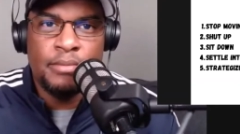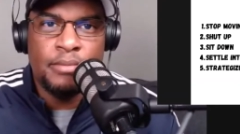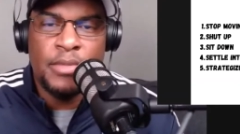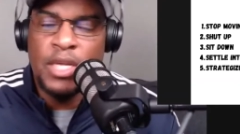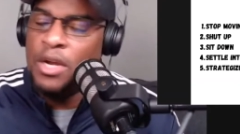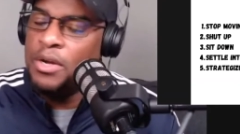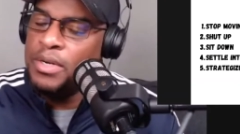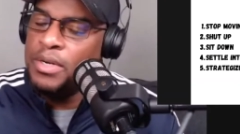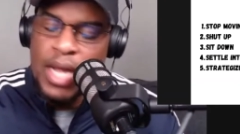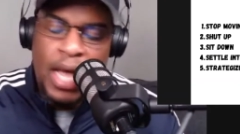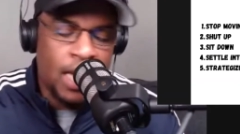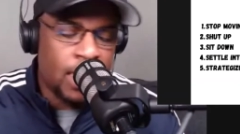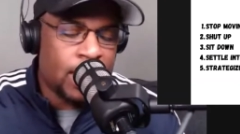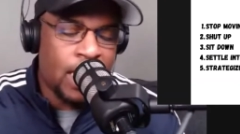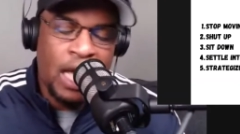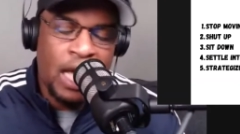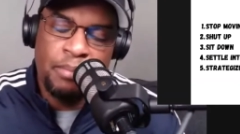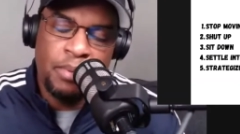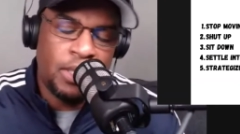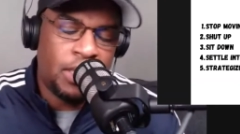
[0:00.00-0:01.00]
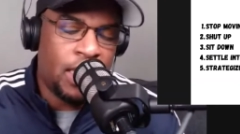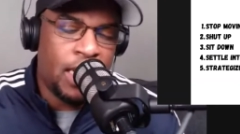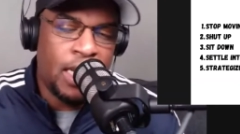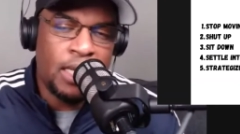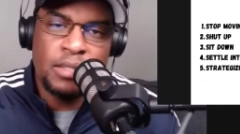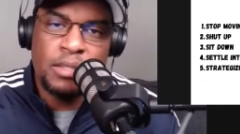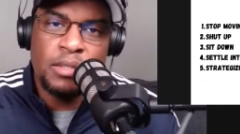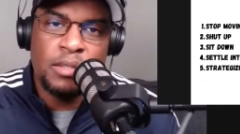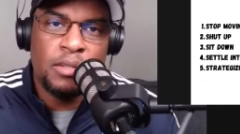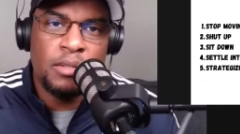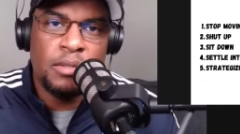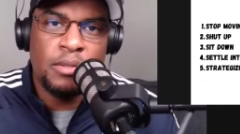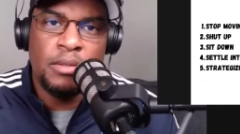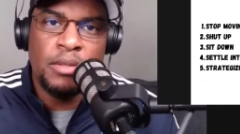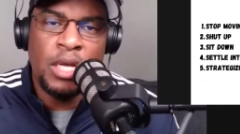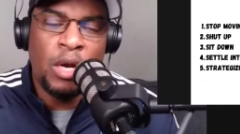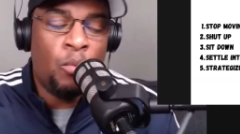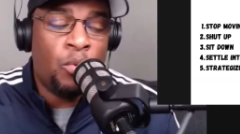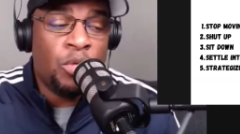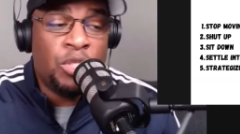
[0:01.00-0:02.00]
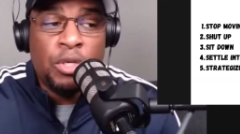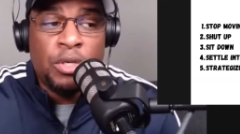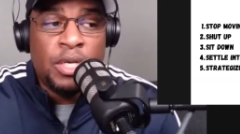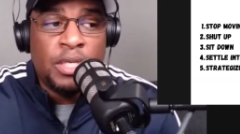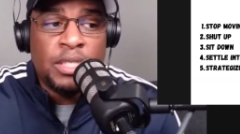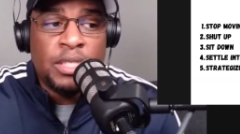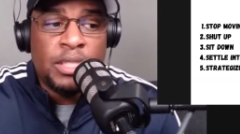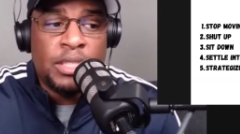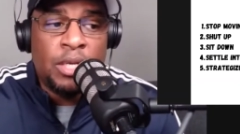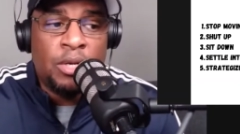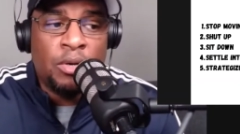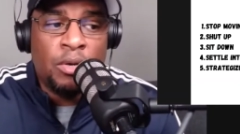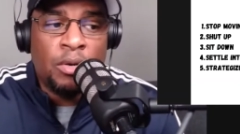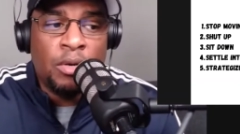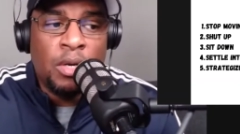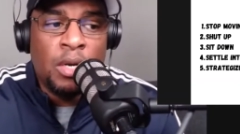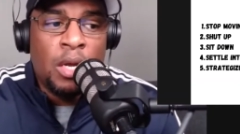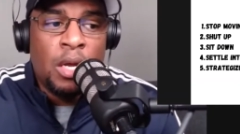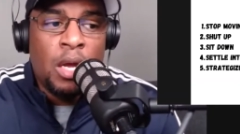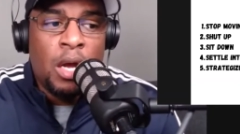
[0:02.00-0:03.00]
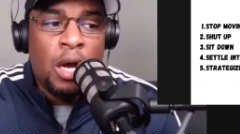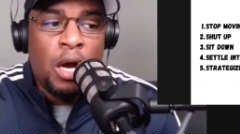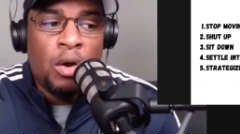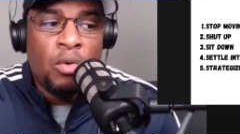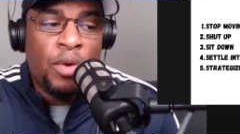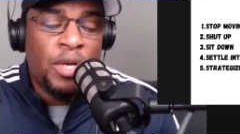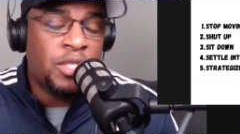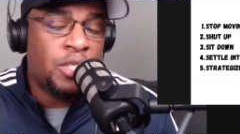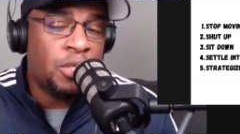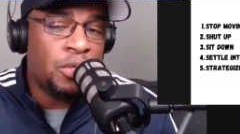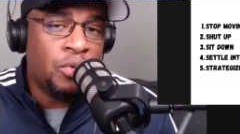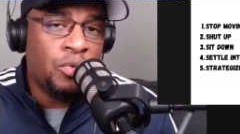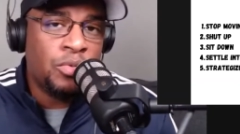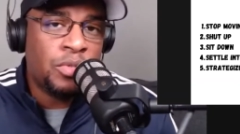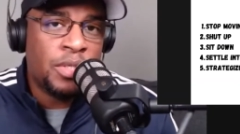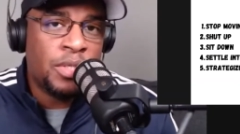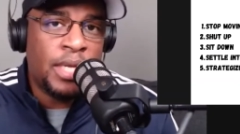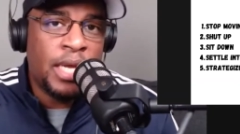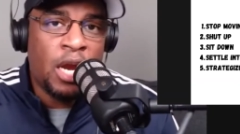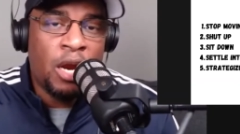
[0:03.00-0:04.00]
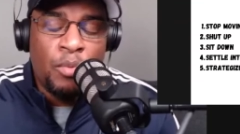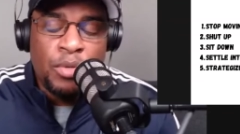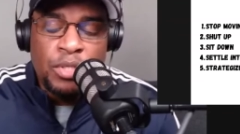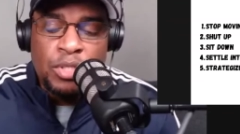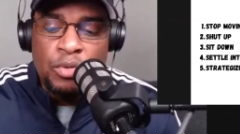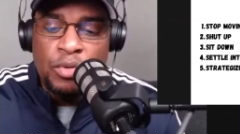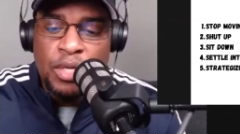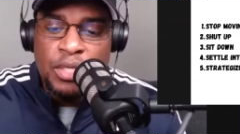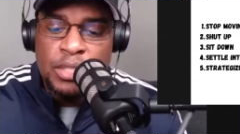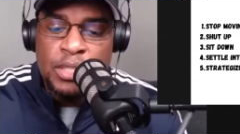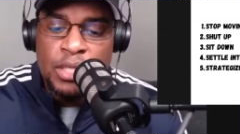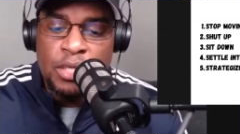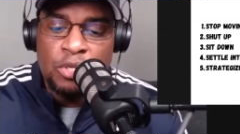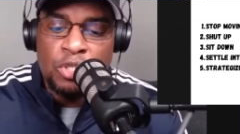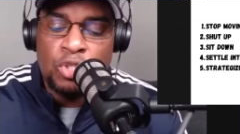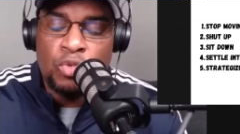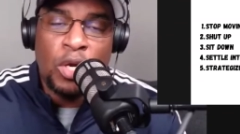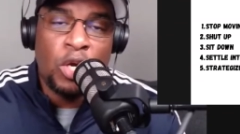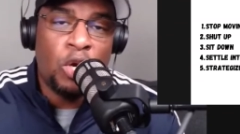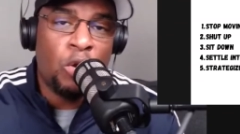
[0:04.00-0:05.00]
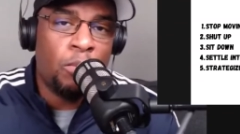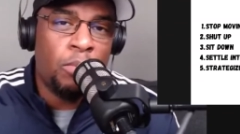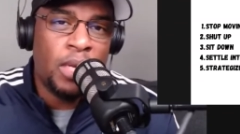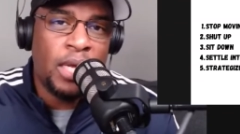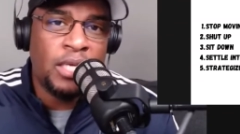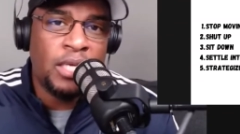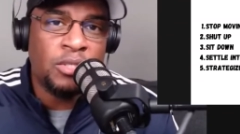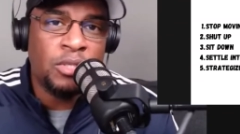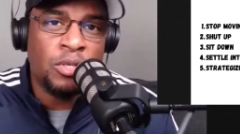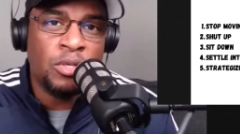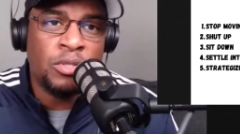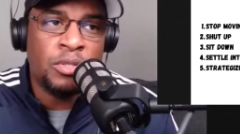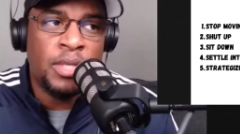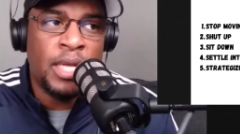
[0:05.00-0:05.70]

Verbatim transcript: They're not copycats. They're what you consider originals. They are what you consider trailblazers.